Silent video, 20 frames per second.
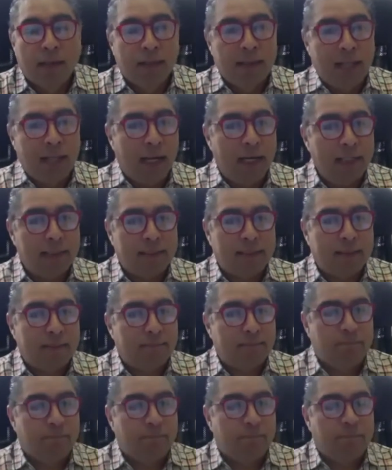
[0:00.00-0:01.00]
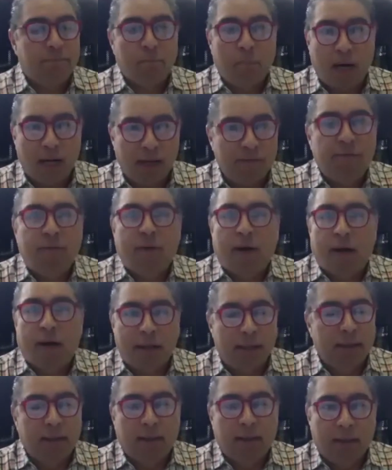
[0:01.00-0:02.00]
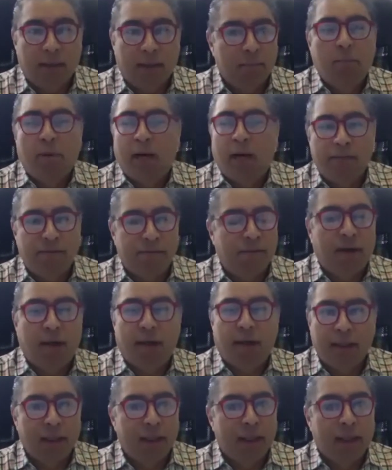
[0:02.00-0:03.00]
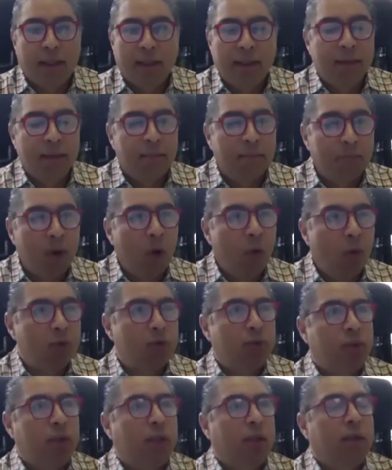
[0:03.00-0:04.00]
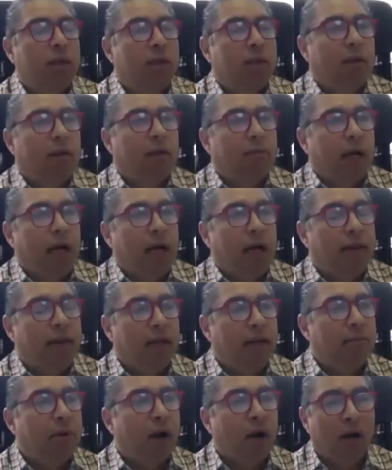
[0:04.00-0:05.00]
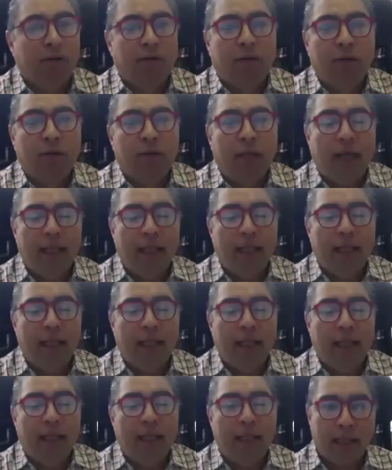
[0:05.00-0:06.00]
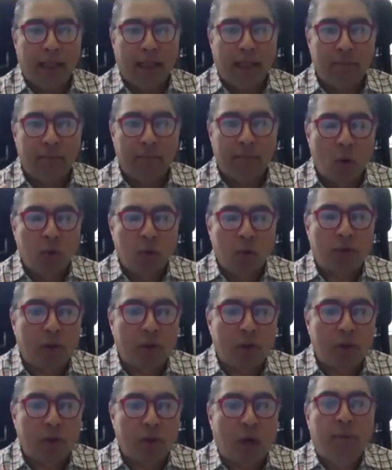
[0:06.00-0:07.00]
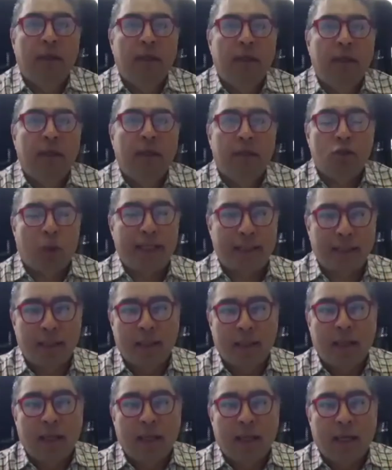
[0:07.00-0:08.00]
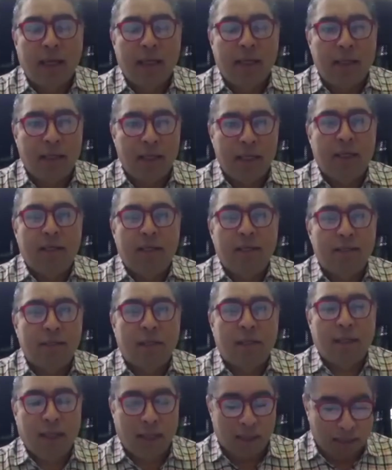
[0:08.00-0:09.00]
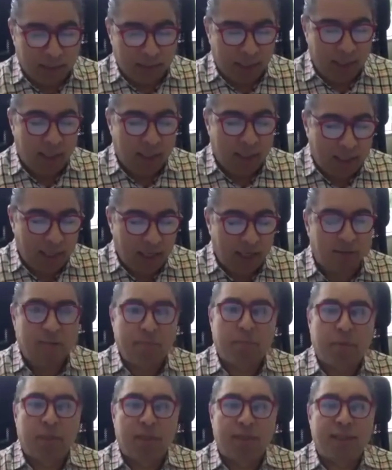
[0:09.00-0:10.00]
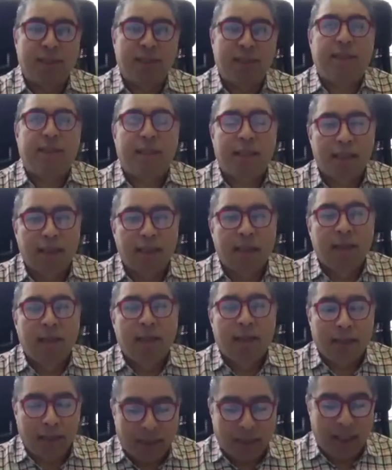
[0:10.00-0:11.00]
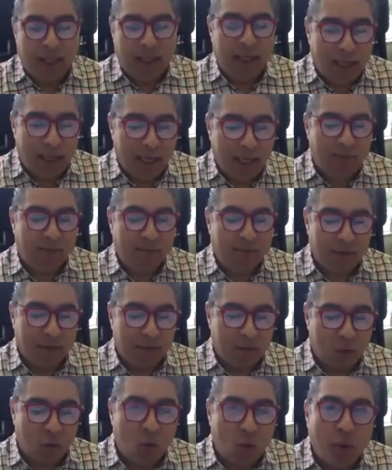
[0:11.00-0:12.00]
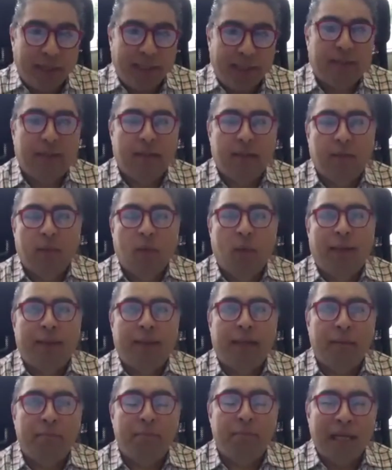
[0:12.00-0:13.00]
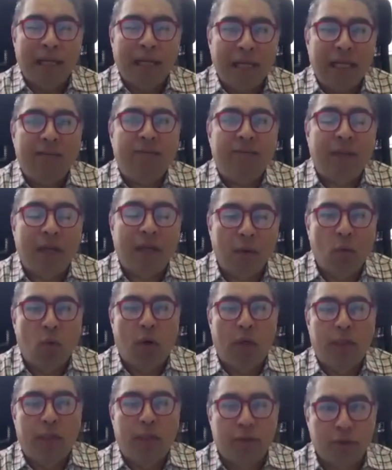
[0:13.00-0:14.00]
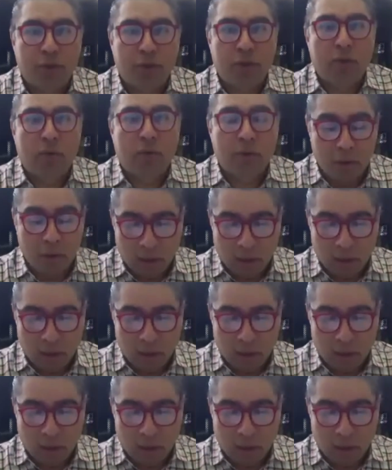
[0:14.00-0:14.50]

That is by far, by far the most, I think, powerful and the most common trait in leaders, that they have persisted. They haven't quit what they believe they wanted to do.